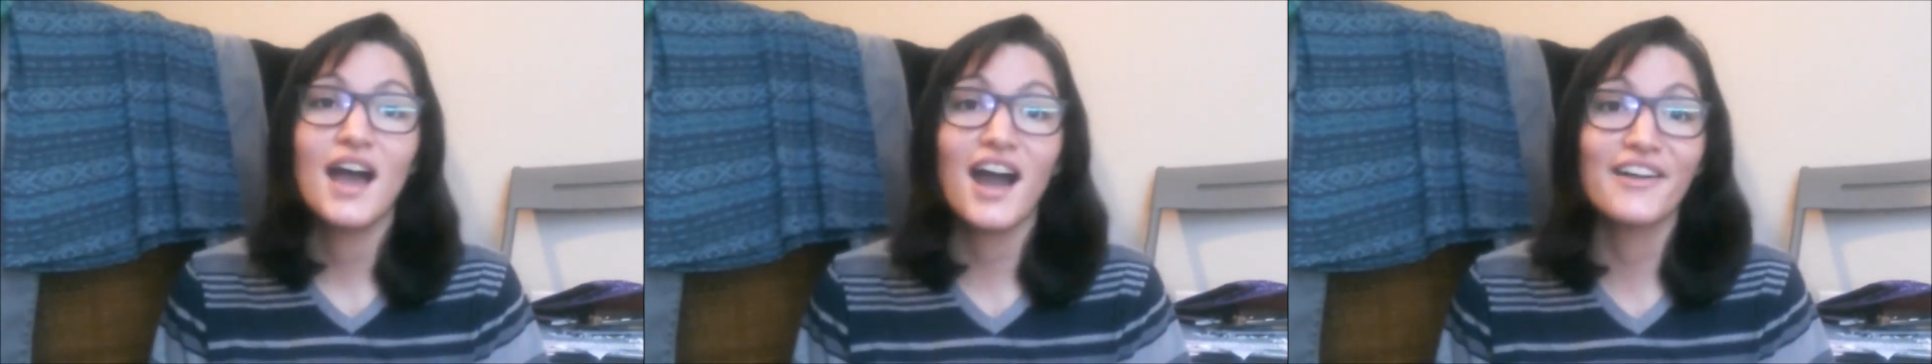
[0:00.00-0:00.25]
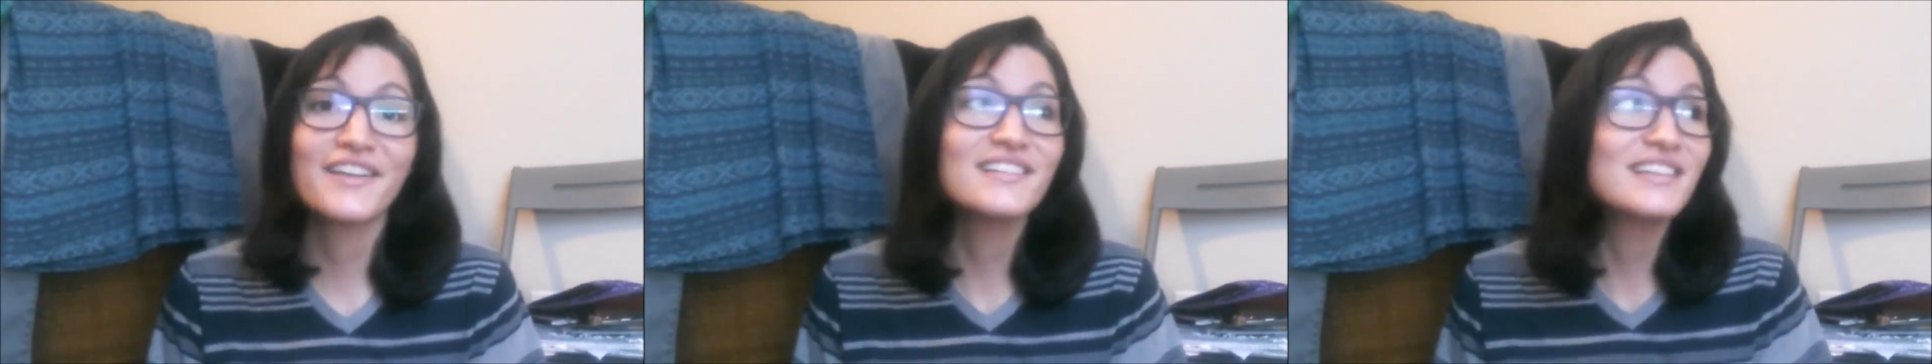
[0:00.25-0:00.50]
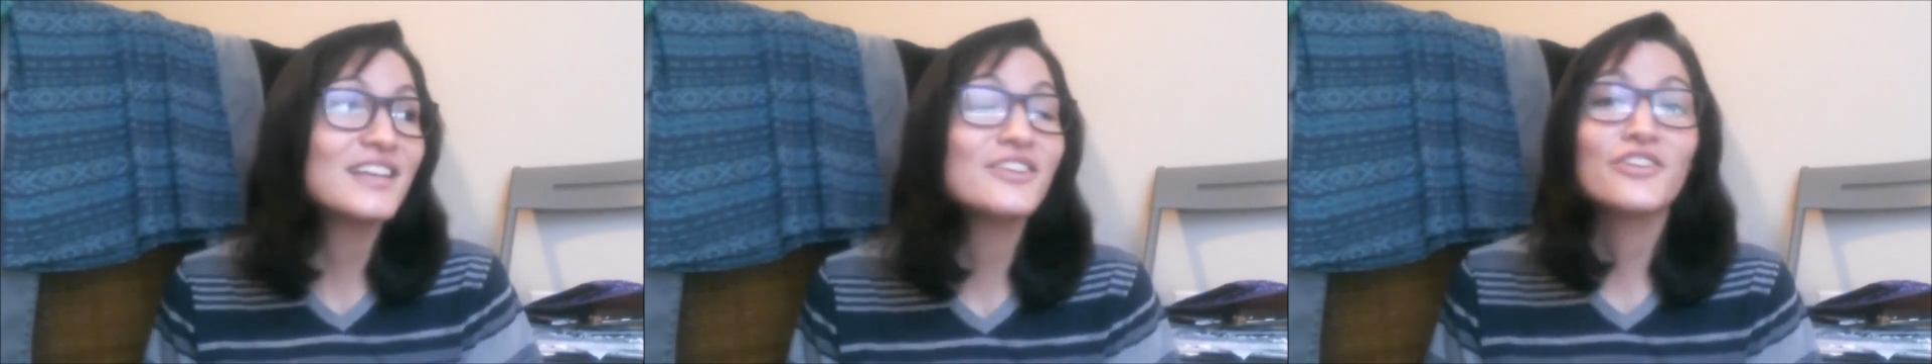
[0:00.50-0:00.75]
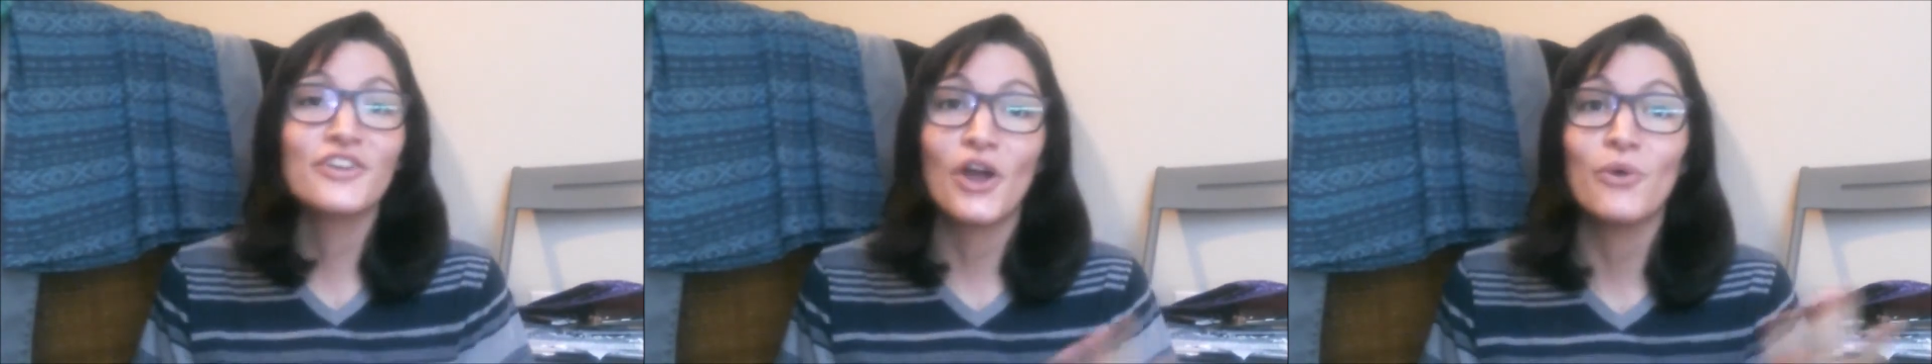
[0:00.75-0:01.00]
I'll
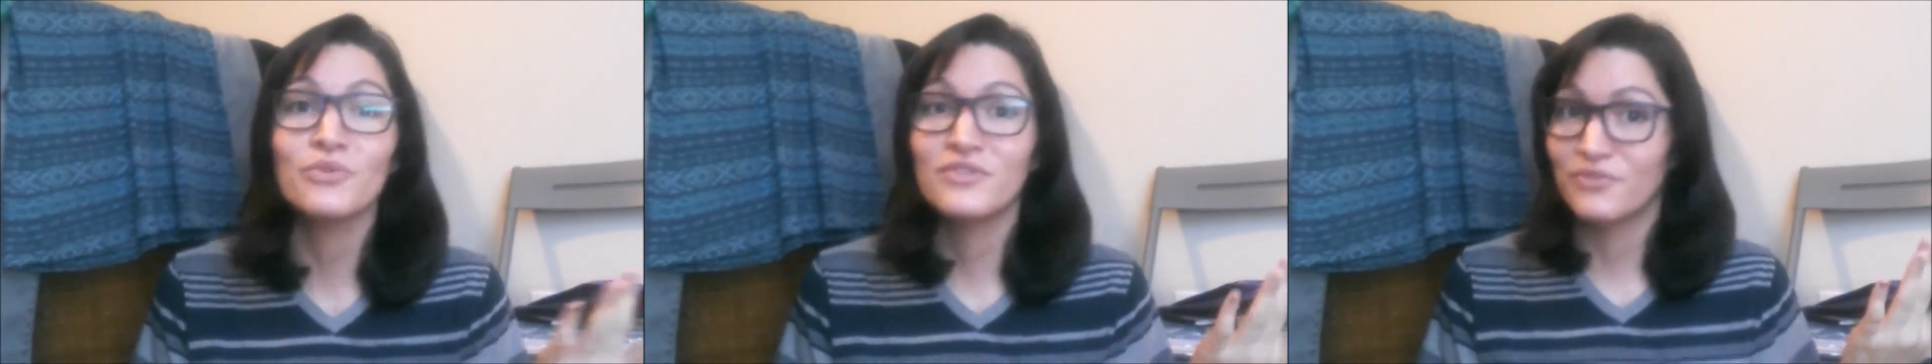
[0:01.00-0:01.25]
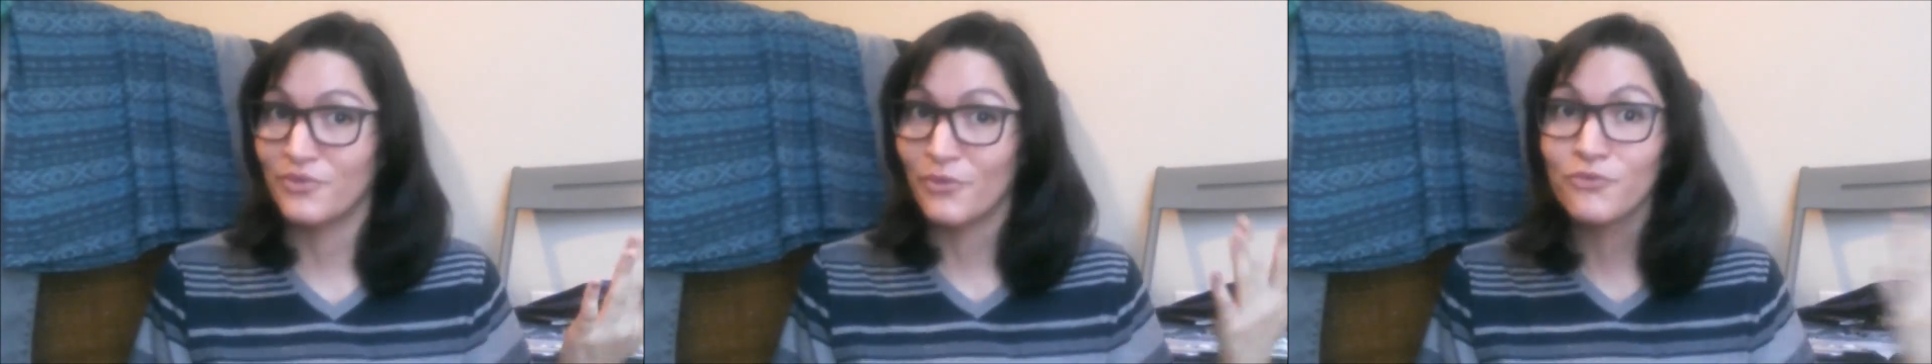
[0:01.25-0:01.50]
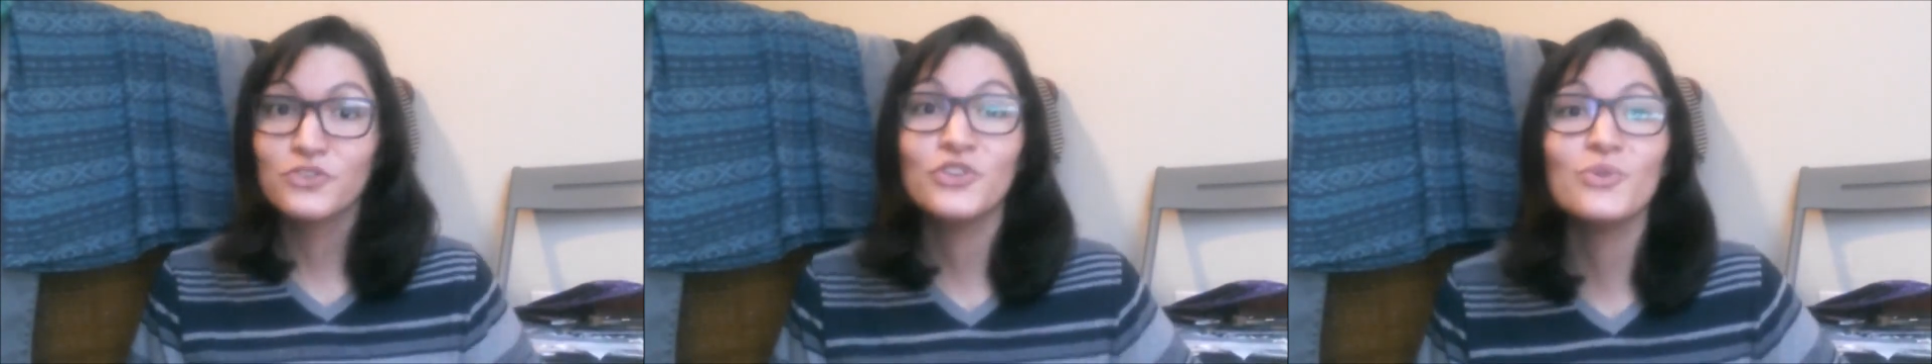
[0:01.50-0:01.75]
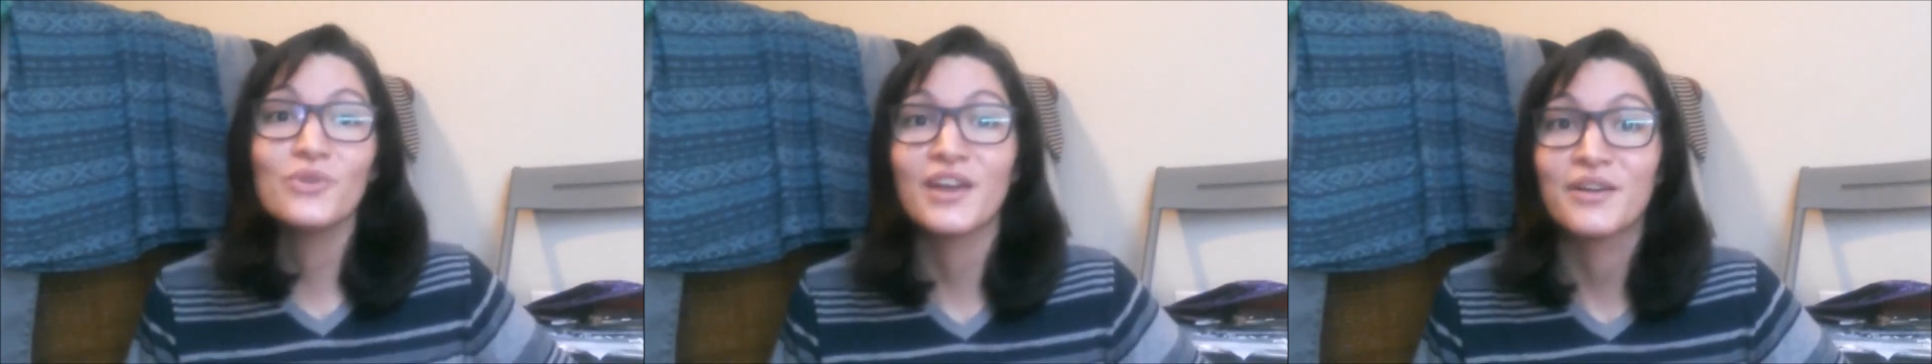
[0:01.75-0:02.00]
continue to go
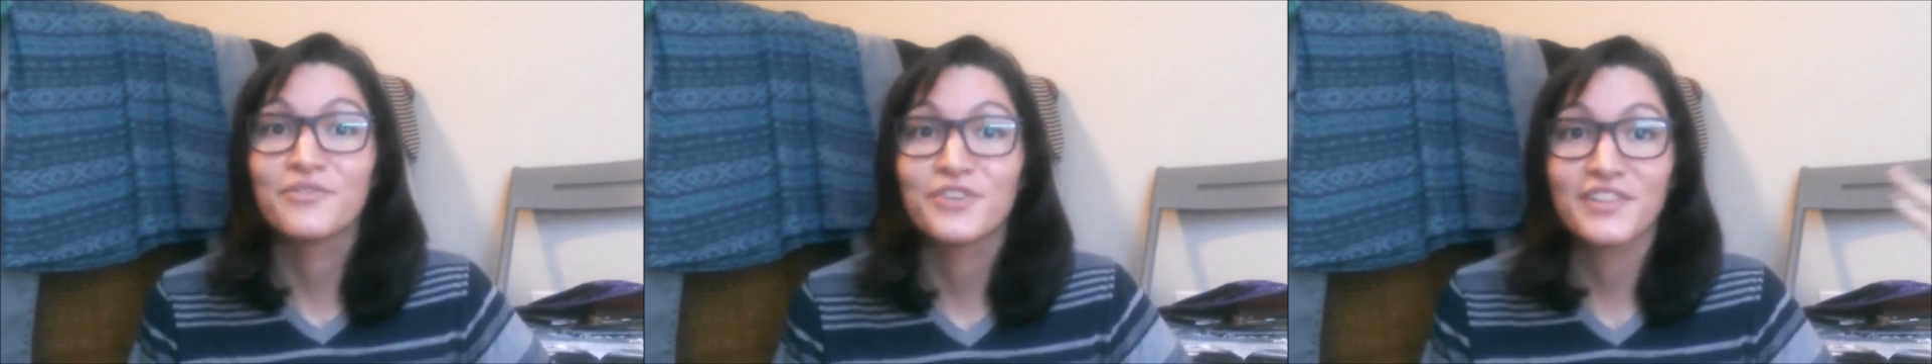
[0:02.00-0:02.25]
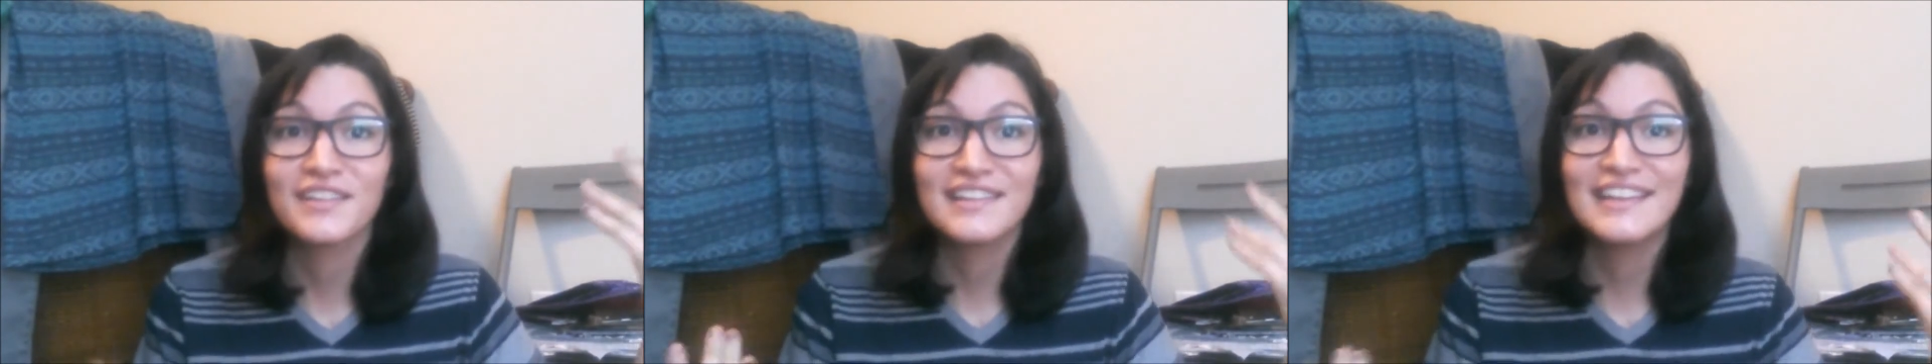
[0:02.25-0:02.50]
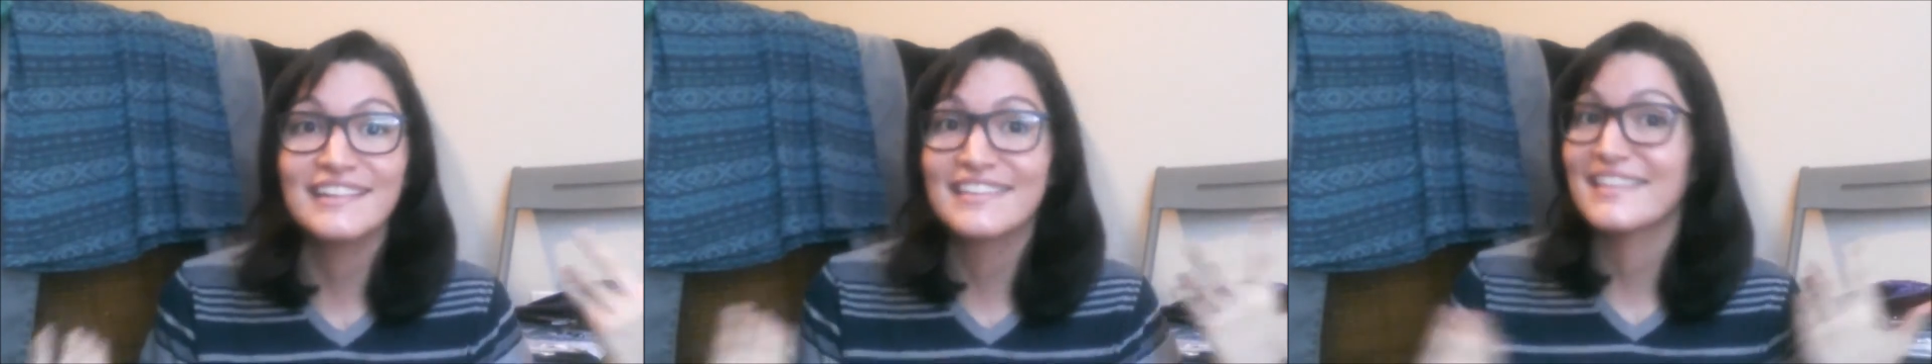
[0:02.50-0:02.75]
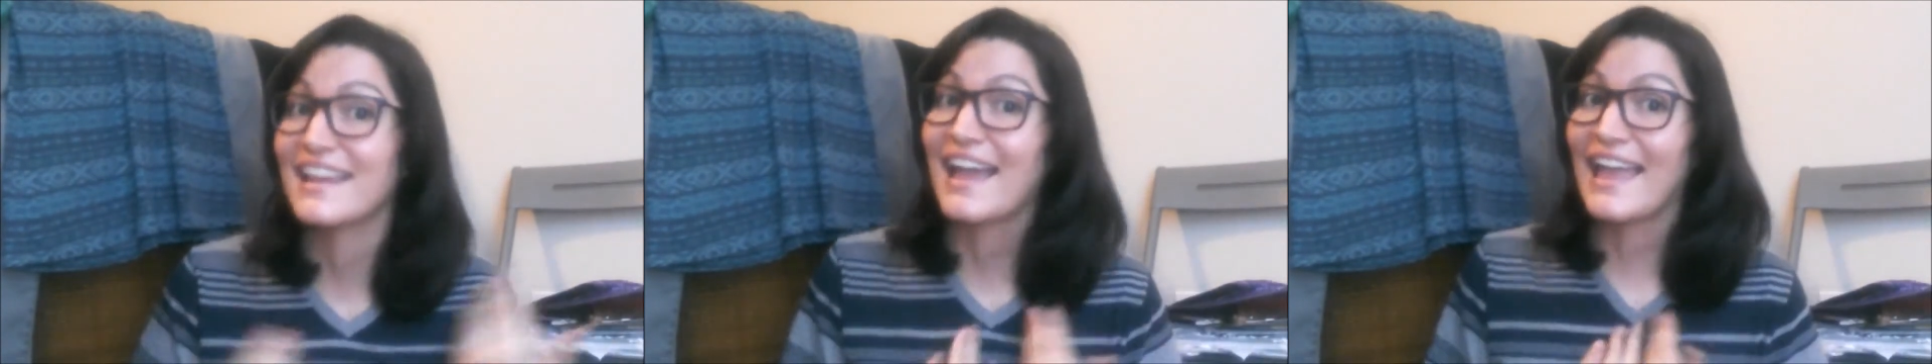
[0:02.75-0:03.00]
to them for the needs
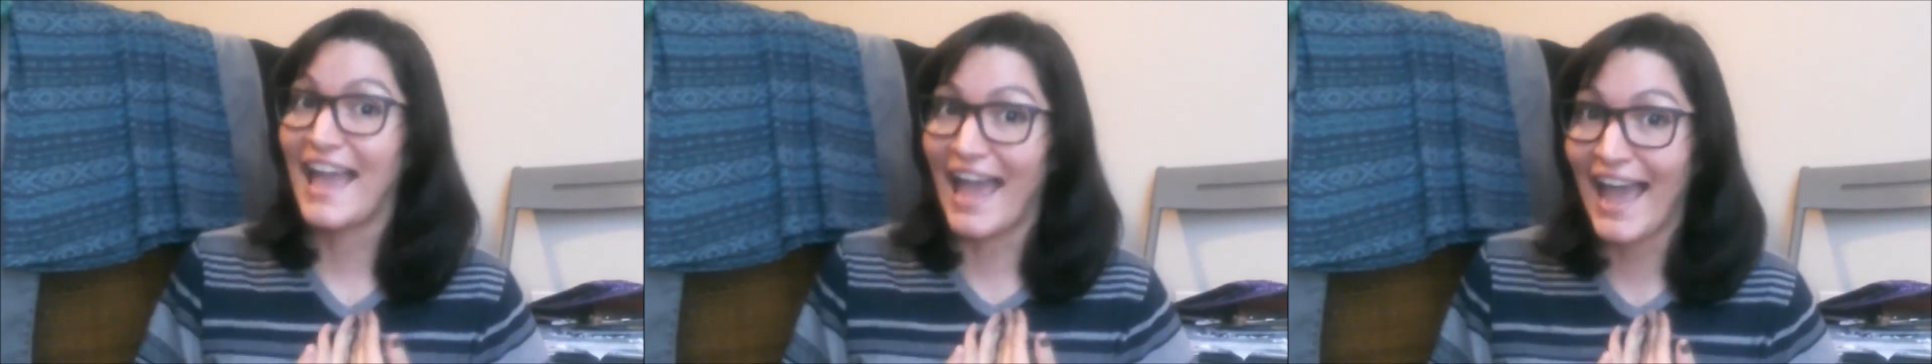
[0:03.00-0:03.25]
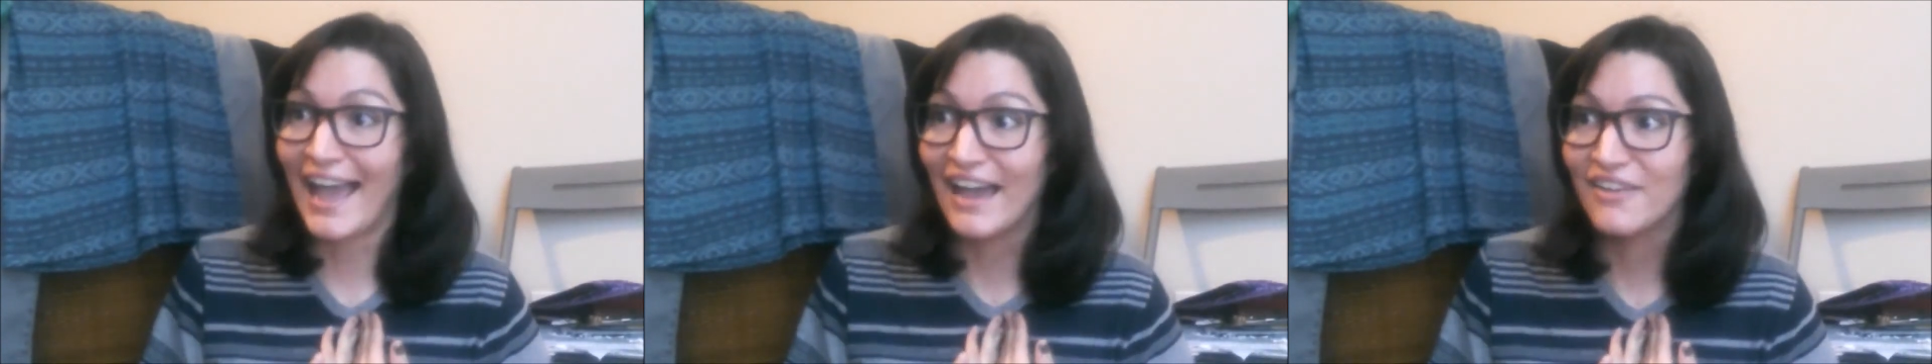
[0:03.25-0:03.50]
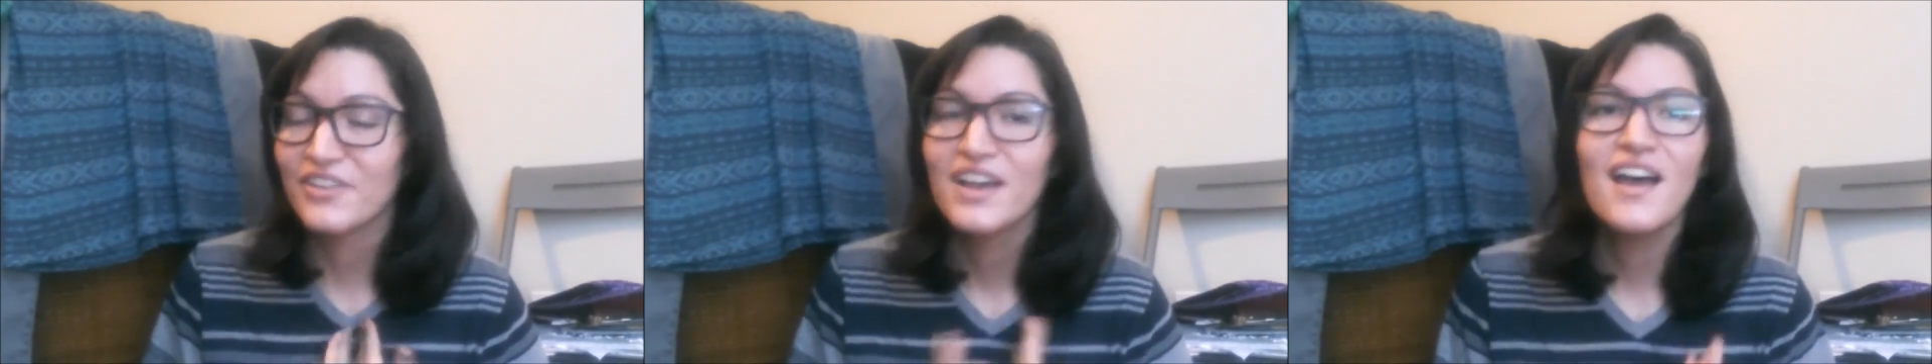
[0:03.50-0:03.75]
that I have.